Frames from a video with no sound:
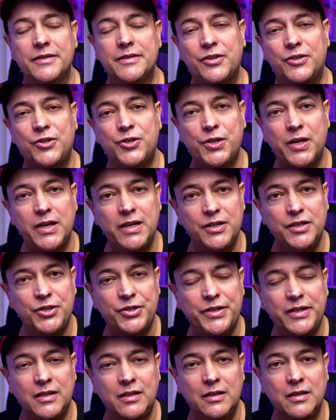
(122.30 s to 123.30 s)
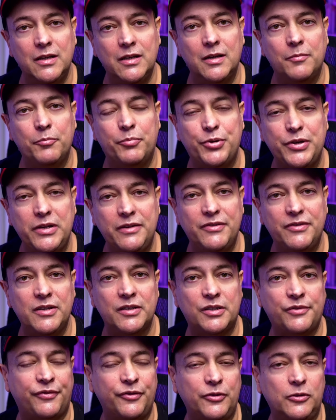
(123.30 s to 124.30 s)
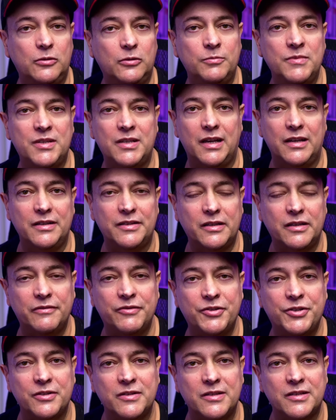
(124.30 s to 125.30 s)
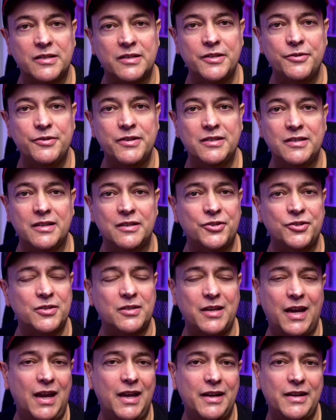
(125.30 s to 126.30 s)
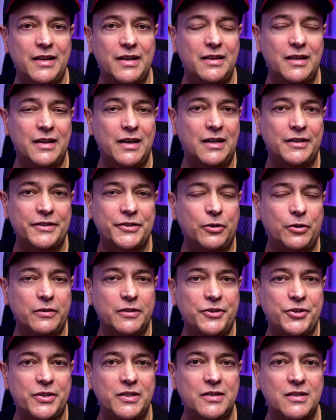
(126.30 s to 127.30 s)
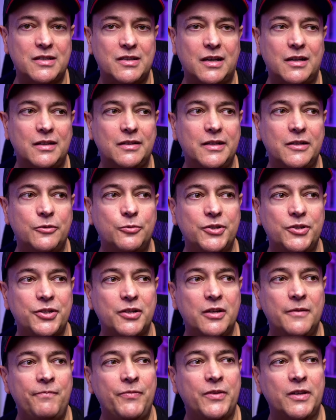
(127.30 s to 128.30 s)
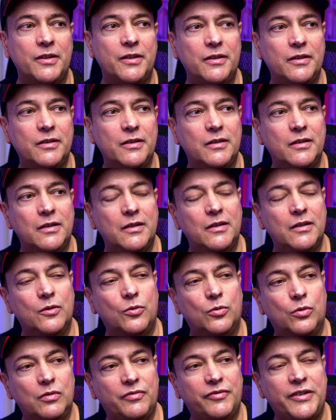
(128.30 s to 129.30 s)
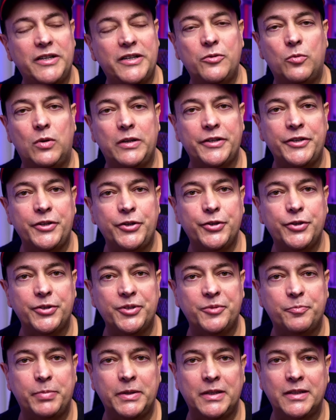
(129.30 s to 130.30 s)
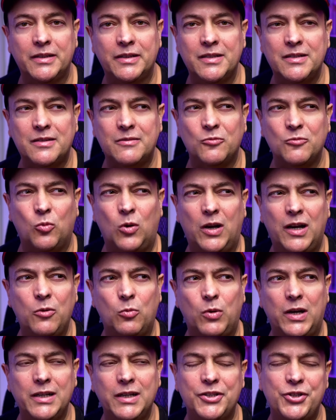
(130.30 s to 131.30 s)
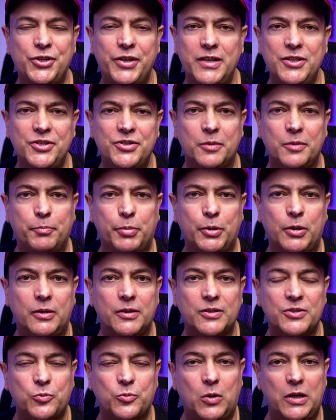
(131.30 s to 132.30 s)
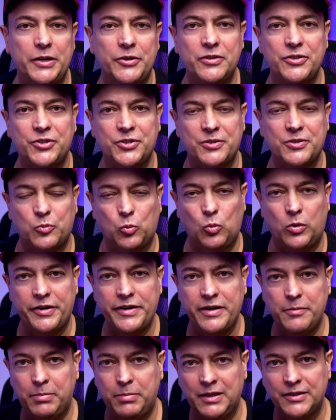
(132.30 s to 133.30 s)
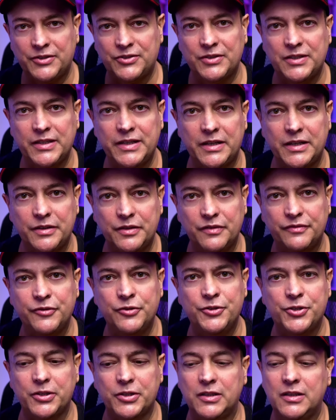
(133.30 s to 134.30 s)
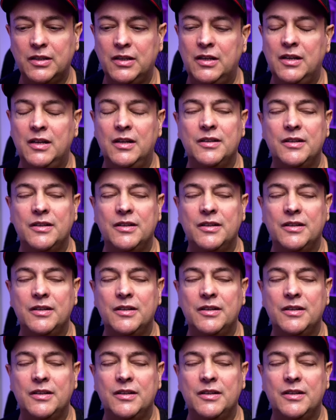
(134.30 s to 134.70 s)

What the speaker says: and is changing previous films and television series and just adding the ideology inside there, which, you know, all very well and good, but this, why change the past? Why not just worry about today and the future?